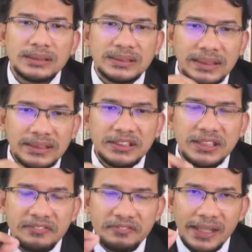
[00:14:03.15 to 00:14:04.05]

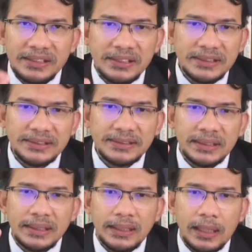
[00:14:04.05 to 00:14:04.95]
such
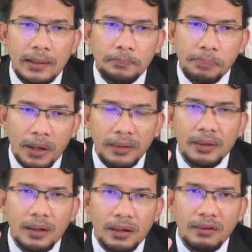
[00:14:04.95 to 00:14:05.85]
deviations are
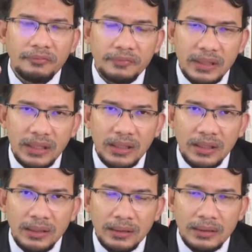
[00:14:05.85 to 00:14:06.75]
part of
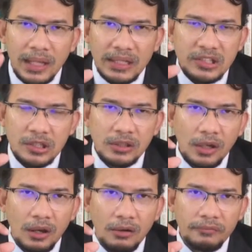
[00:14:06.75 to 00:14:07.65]
the
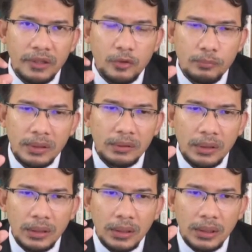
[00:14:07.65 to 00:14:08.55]
nature of the human